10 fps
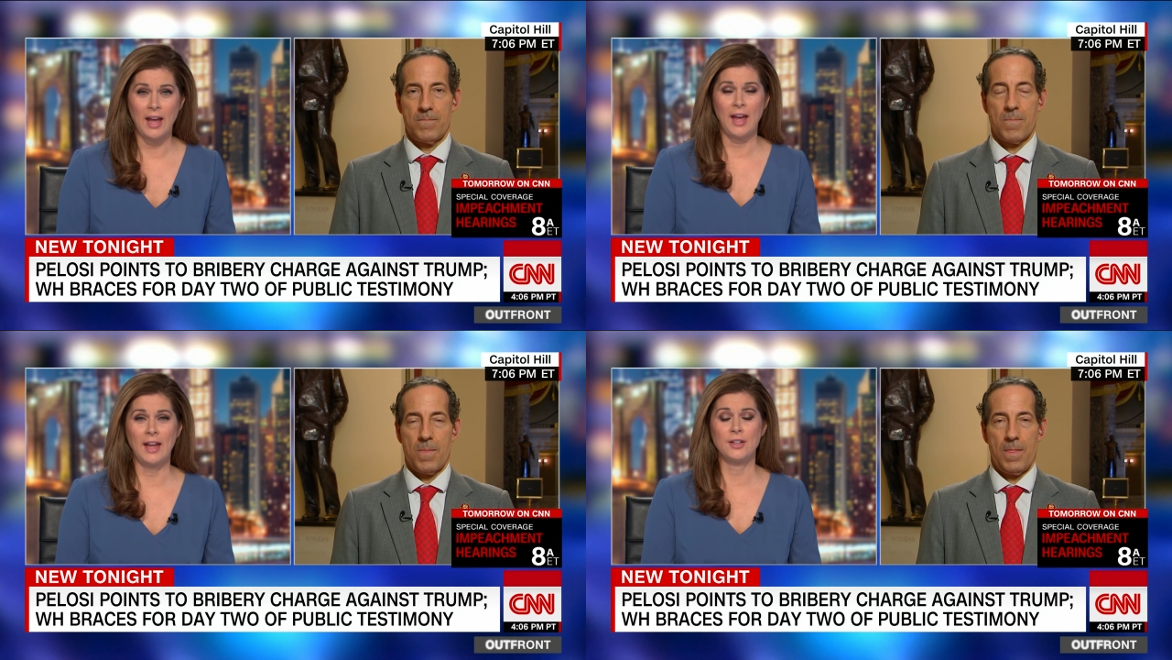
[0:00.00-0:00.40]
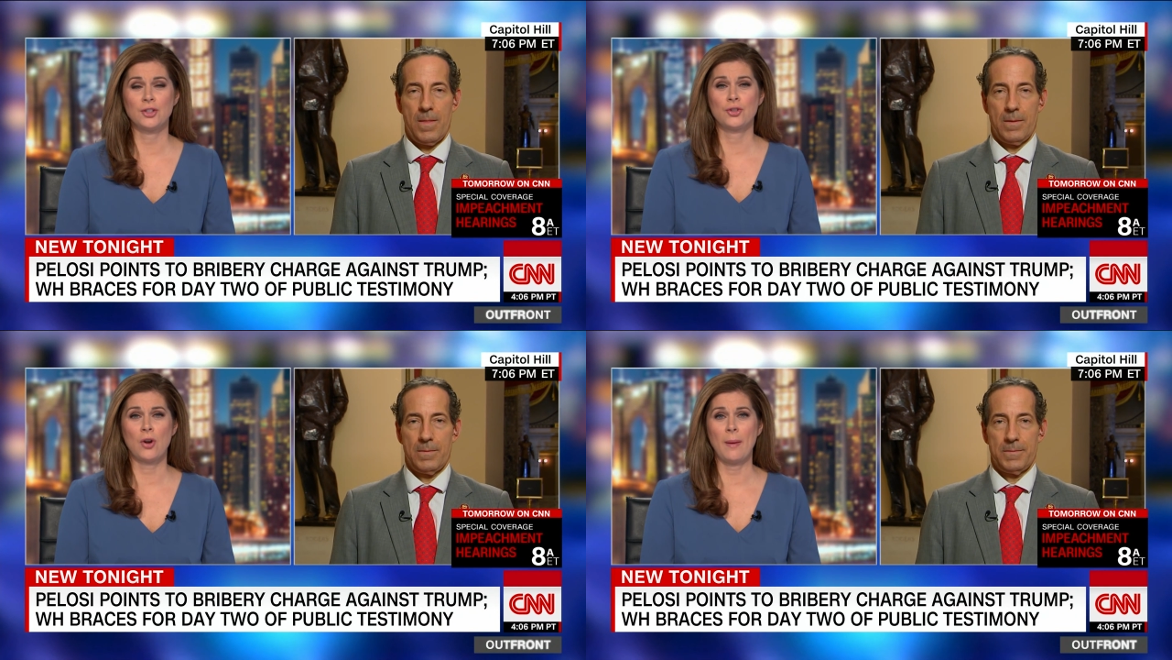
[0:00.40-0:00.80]

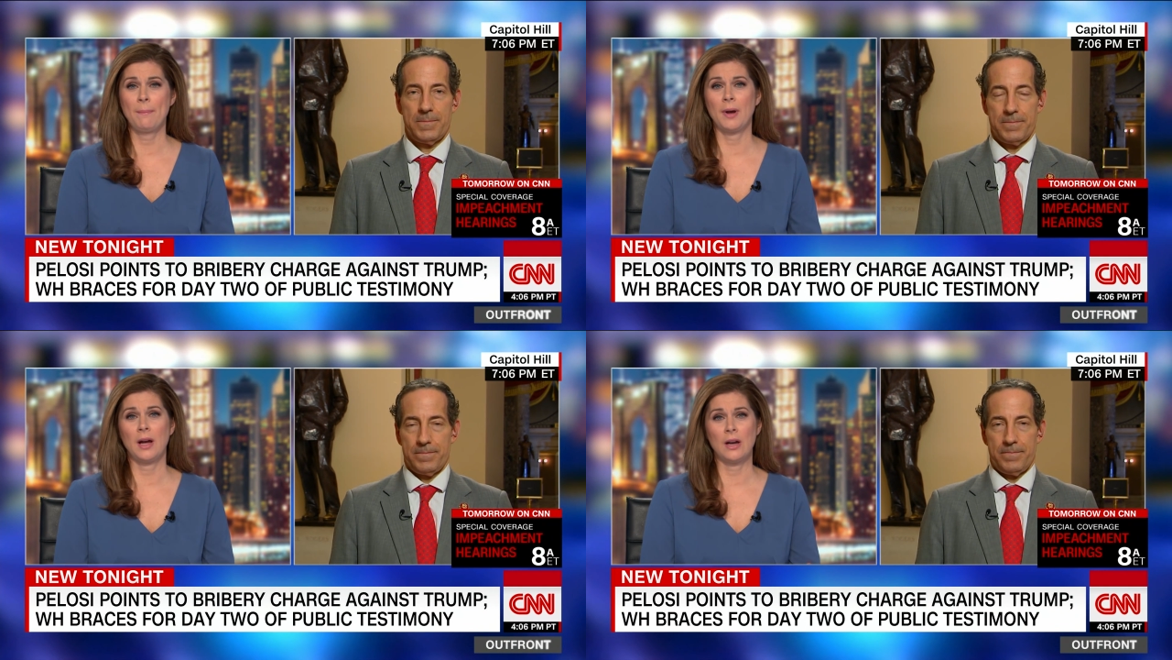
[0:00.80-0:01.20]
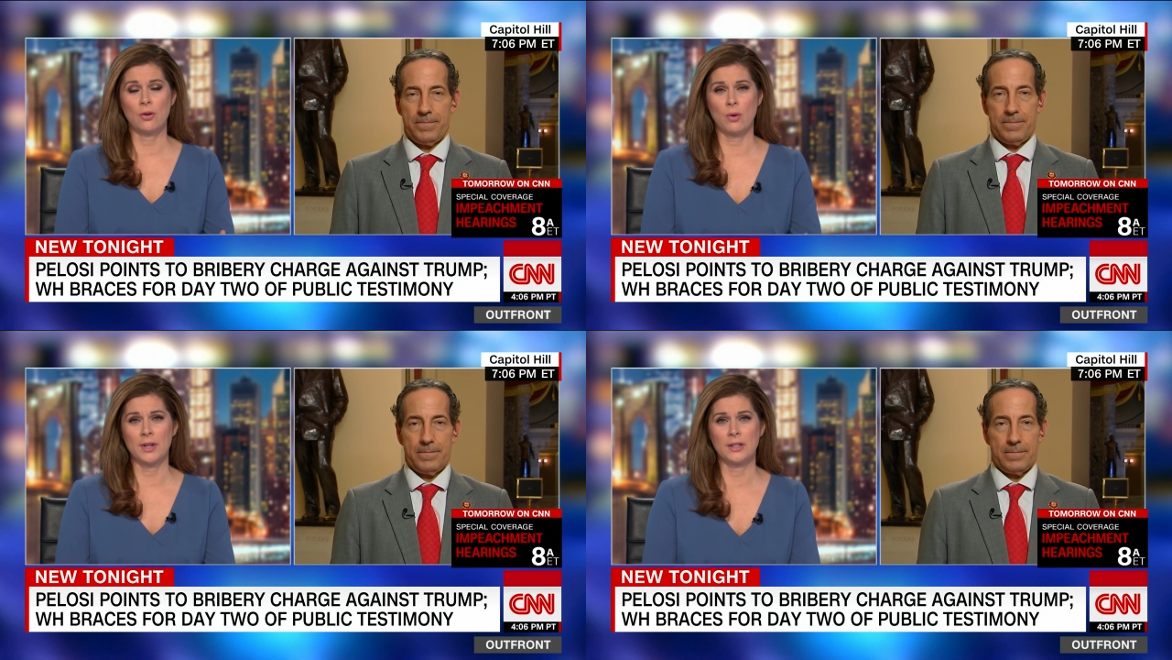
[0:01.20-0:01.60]
Speaker 1: And Trump, uh,
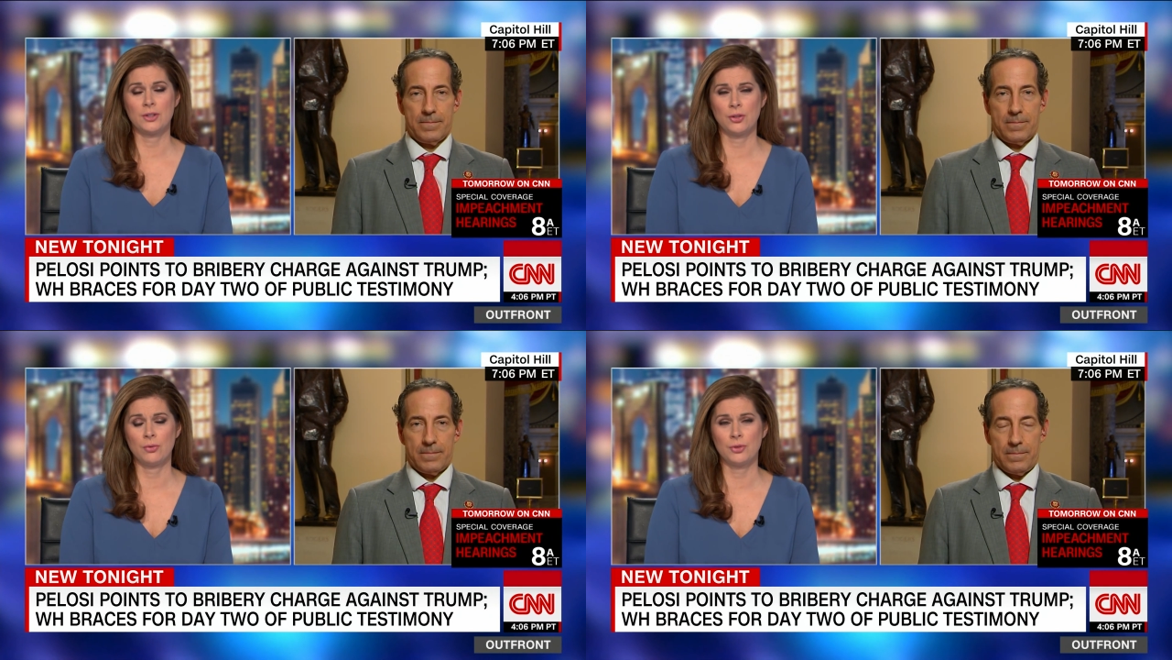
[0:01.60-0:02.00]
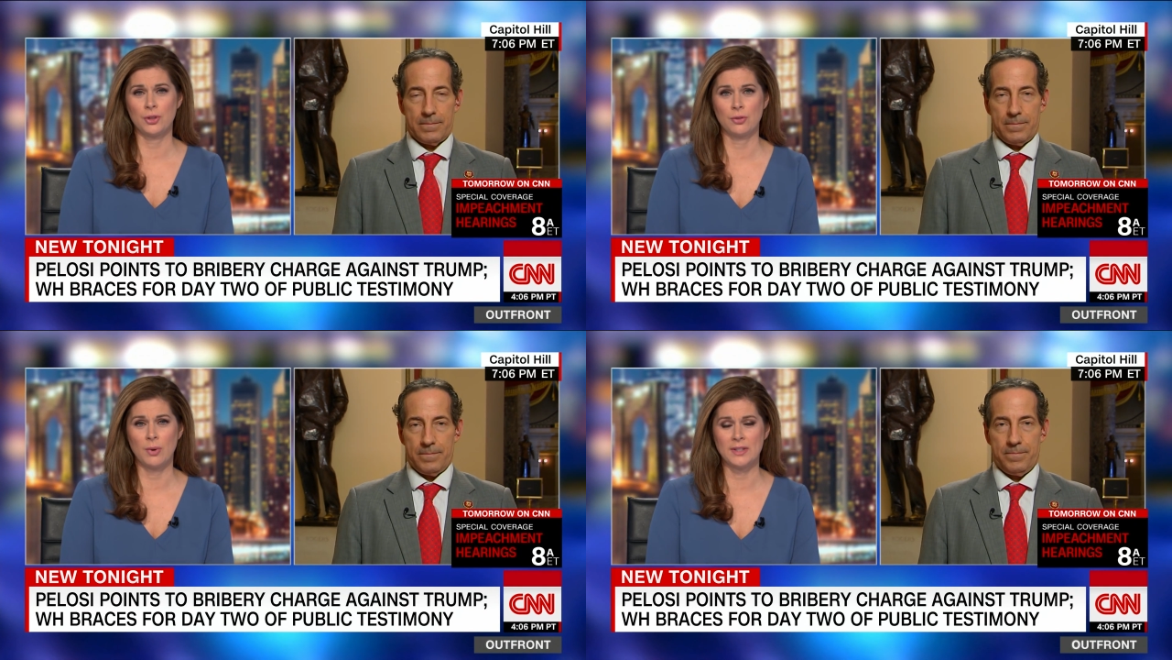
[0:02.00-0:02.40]
according to,
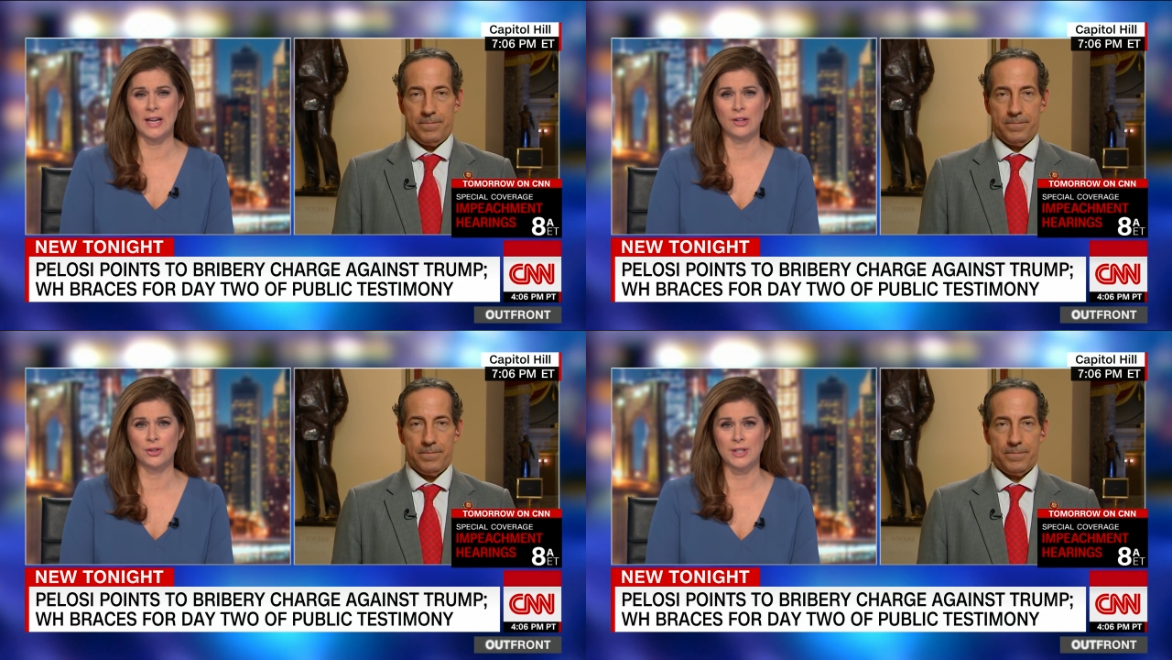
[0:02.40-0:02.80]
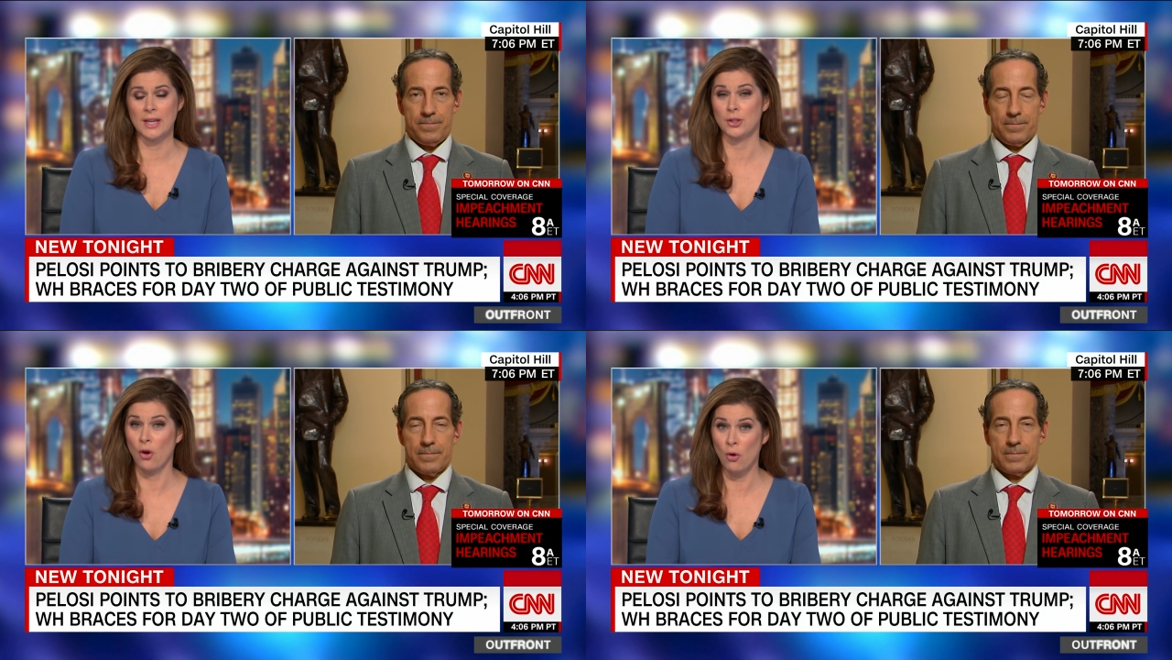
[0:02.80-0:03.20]
to what Taylor
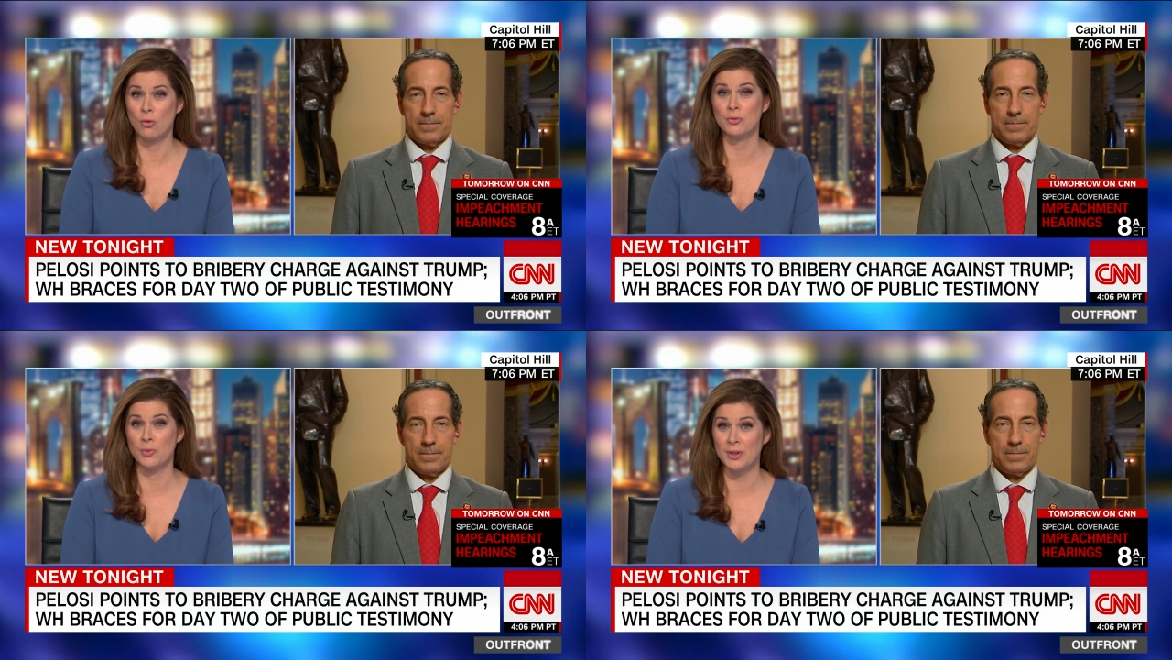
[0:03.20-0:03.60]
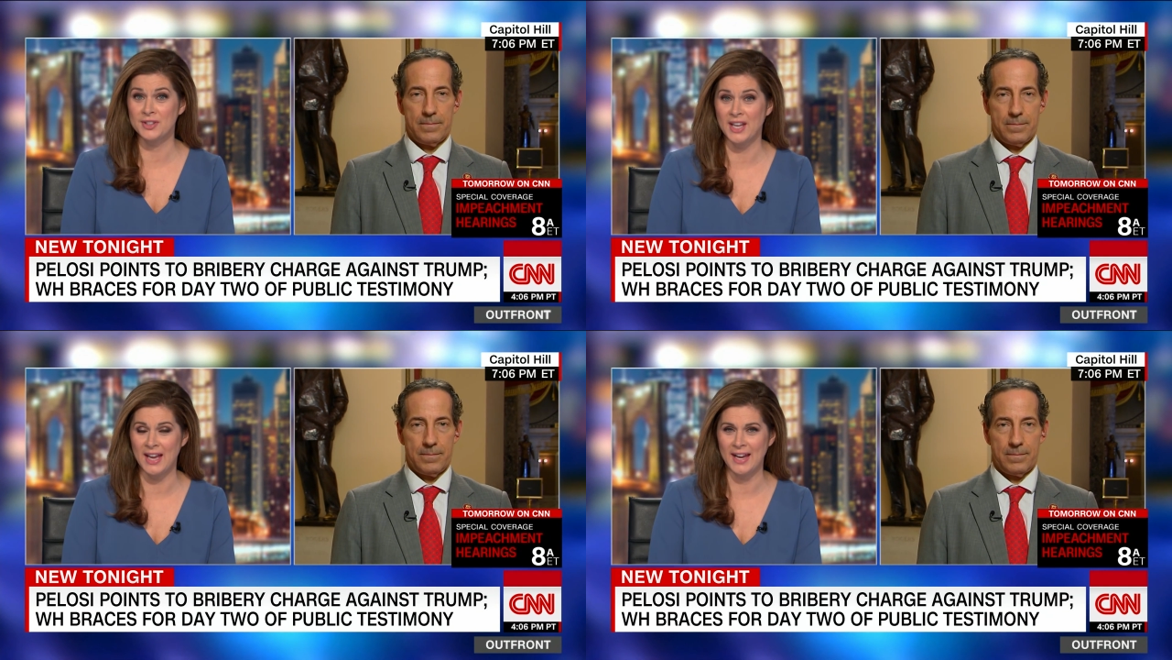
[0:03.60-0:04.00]
says Holmes will
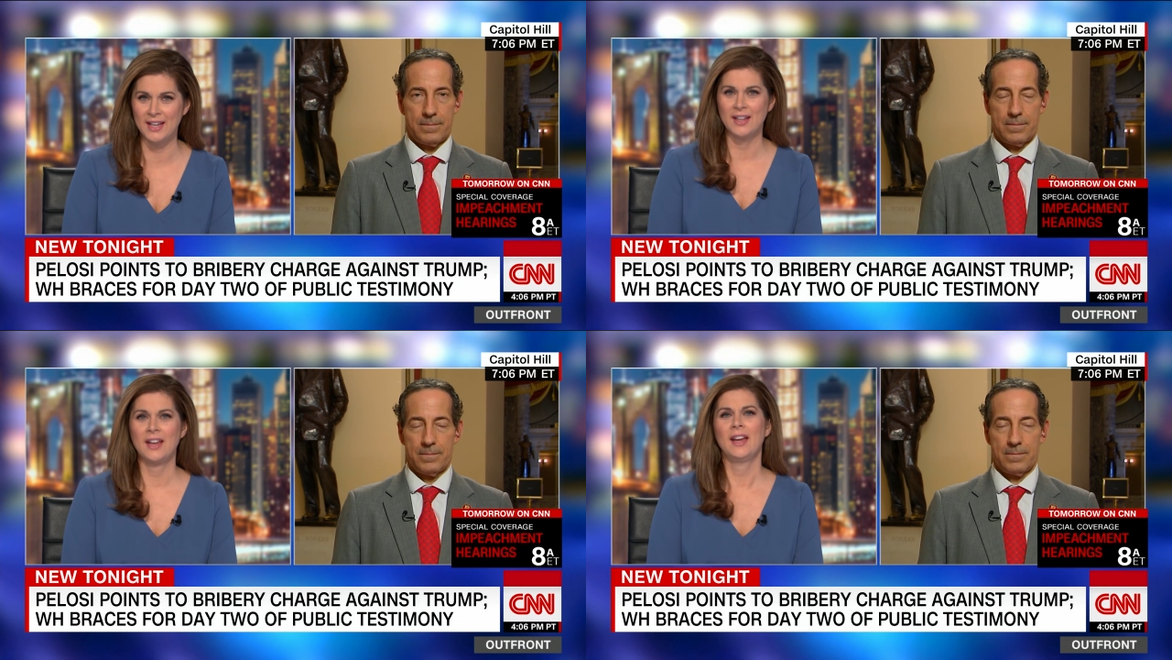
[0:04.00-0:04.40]
say,